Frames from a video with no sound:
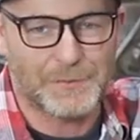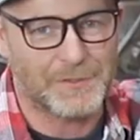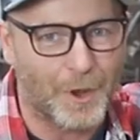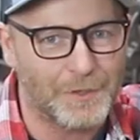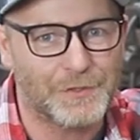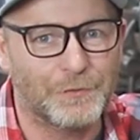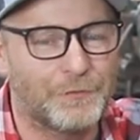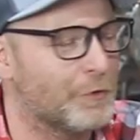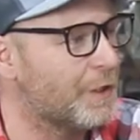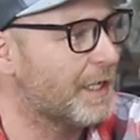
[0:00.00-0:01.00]
was also
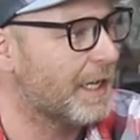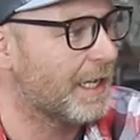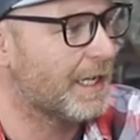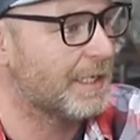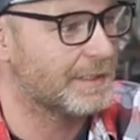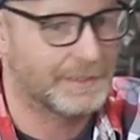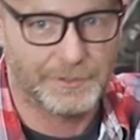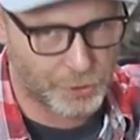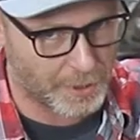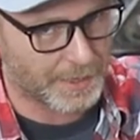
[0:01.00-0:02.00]
free and in the
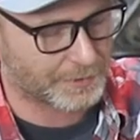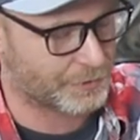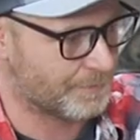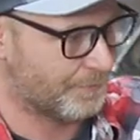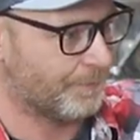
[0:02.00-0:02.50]
trash.